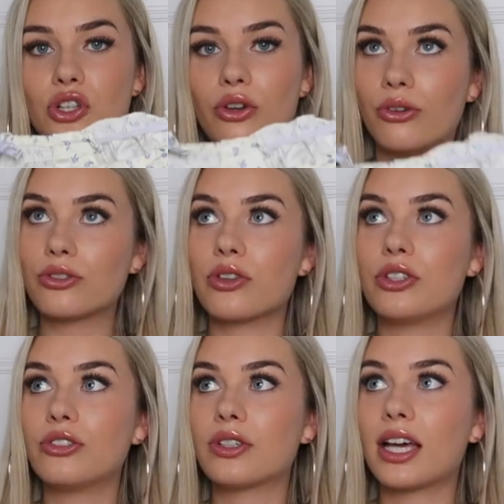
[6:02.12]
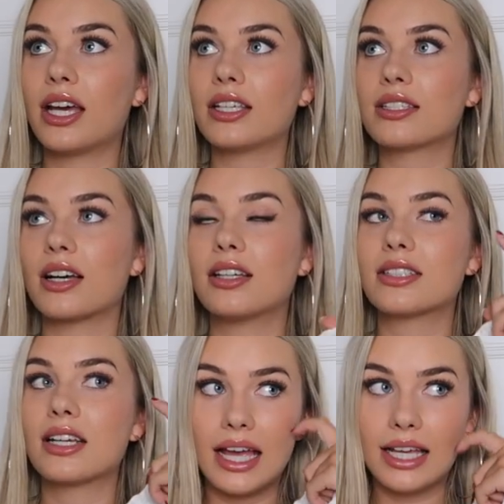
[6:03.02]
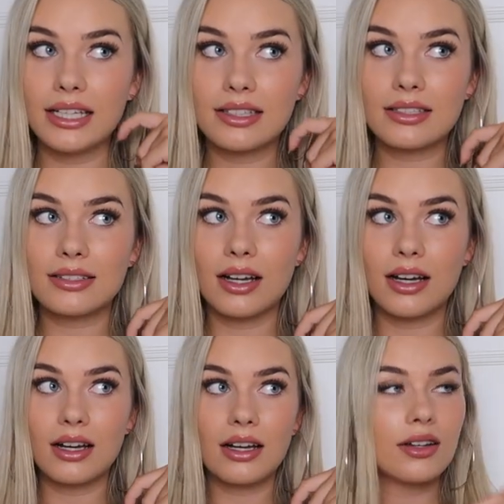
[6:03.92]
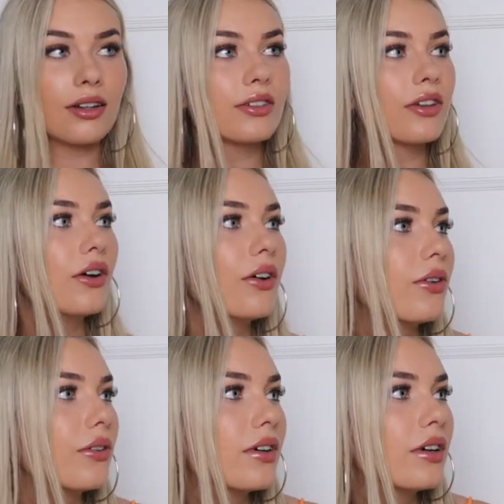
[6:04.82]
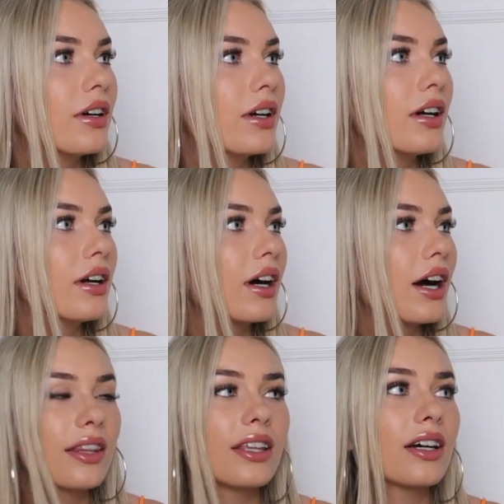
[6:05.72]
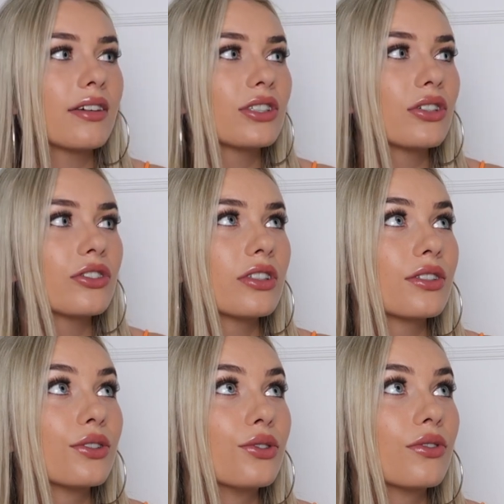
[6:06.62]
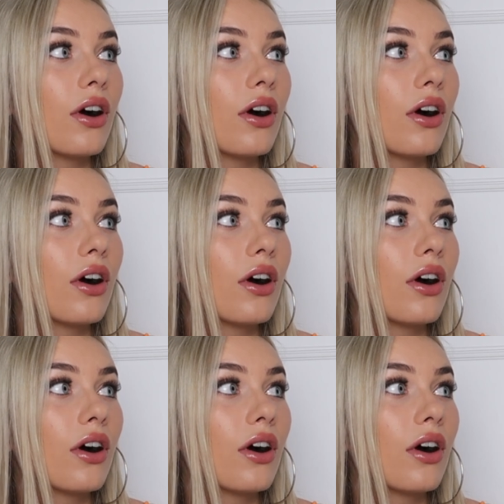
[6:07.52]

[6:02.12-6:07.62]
2, so UK size 8. No, I think I've told you this all